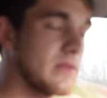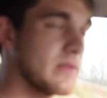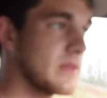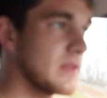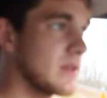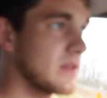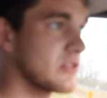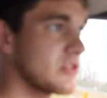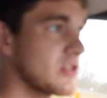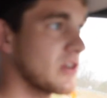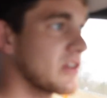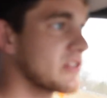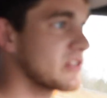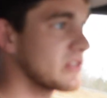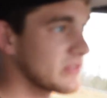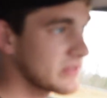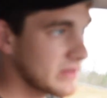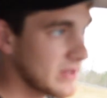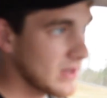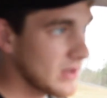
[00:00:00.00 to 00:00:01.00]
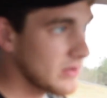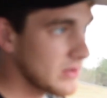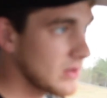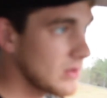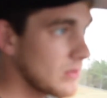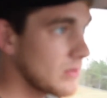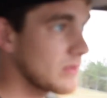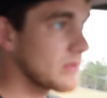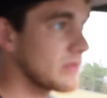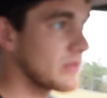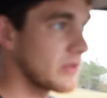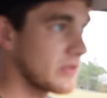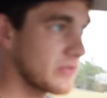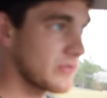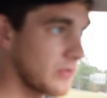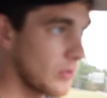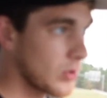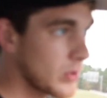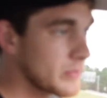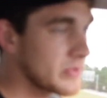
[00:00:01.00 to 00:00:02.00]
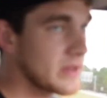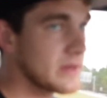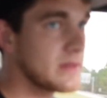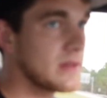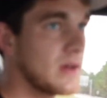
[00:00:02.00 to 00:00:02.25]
The instructions tell you, there's forms that